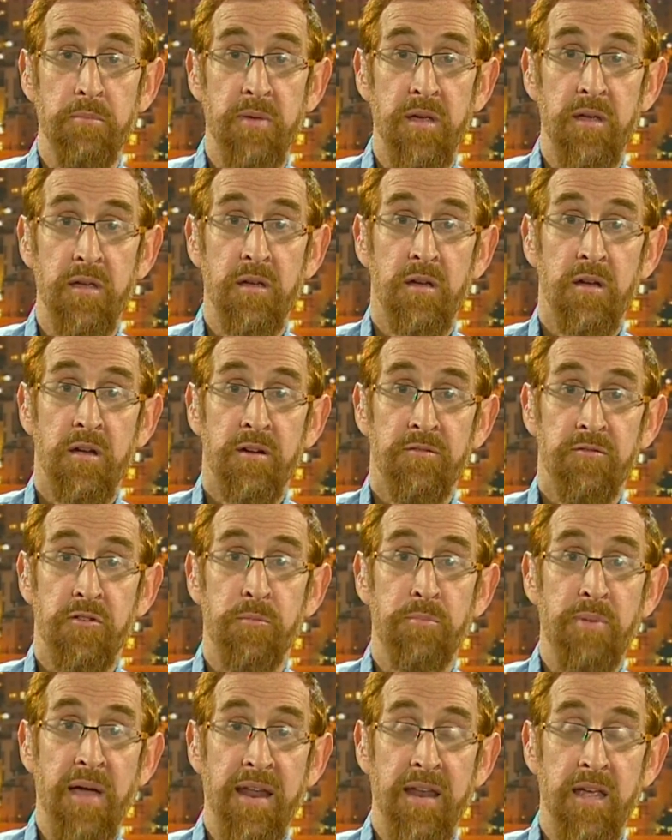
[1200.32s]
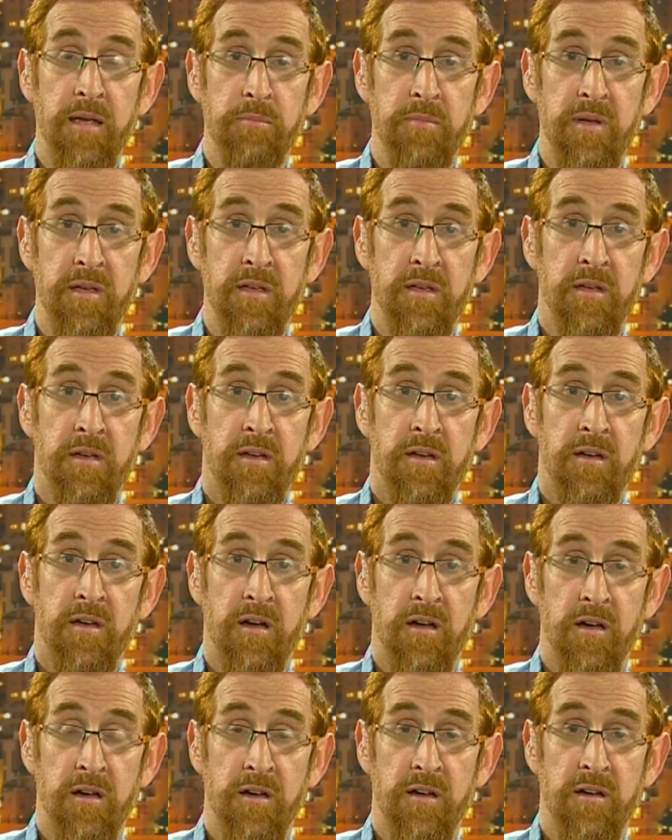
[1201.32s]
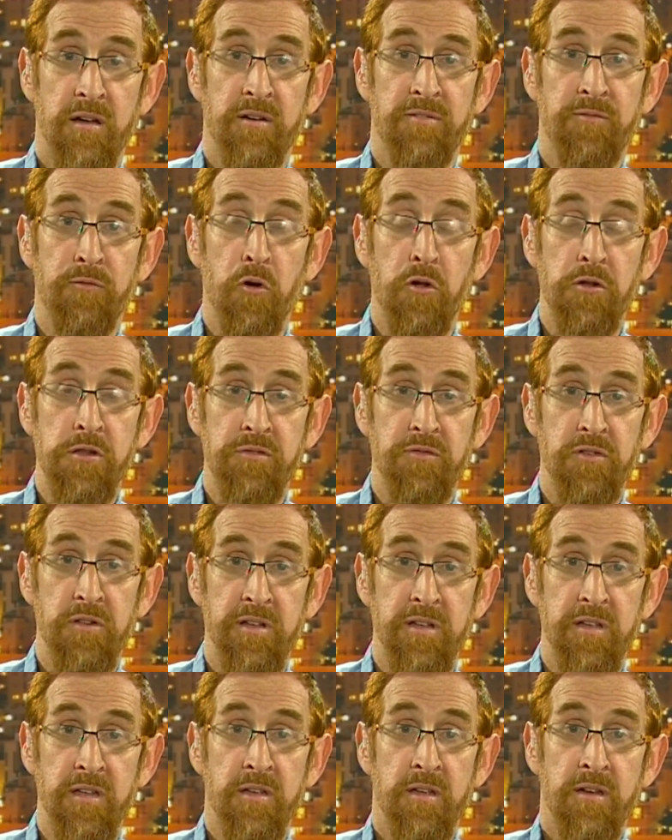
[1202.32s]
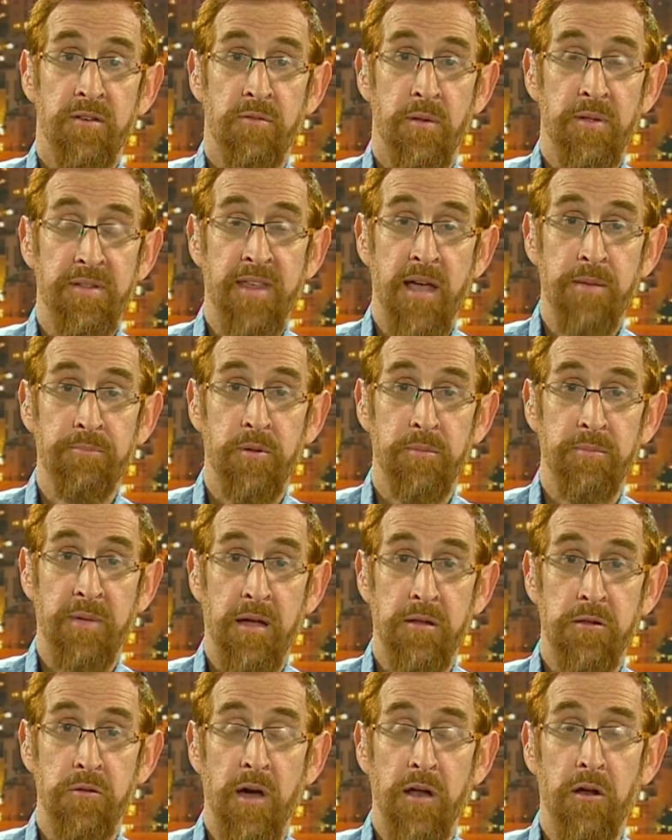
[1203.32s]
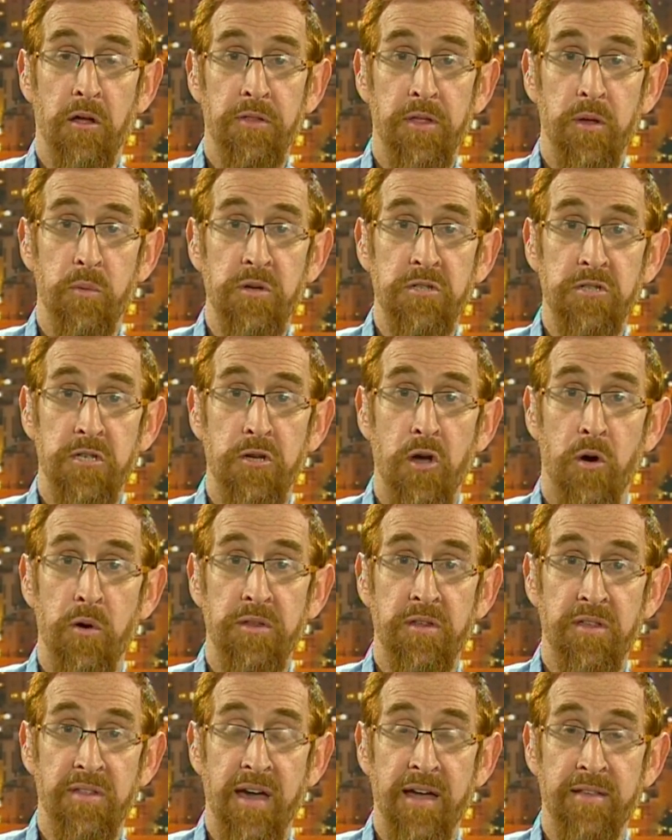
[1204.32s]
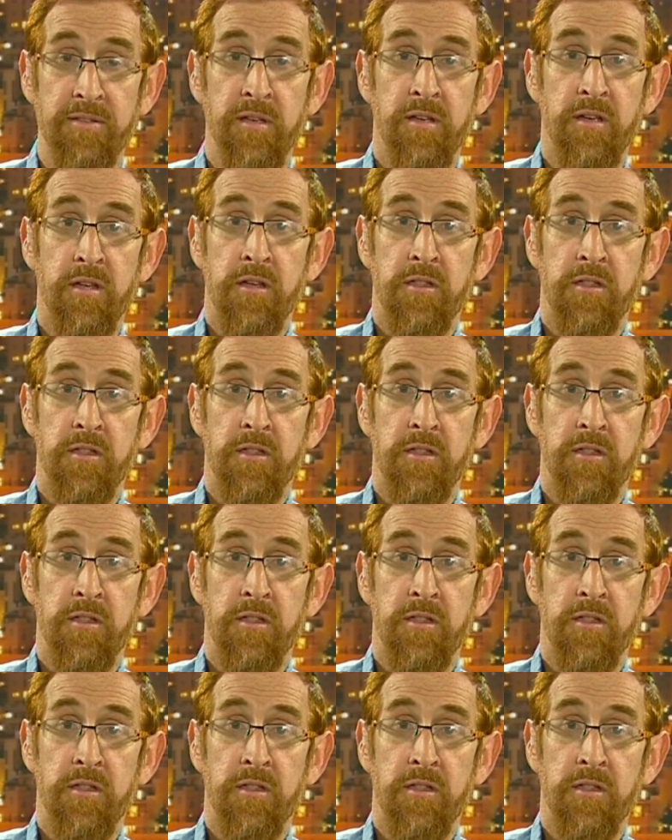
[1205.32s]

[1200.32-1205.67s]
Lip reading: me for banning me forcefully from the Temple Mount. So I don't think we should go into that.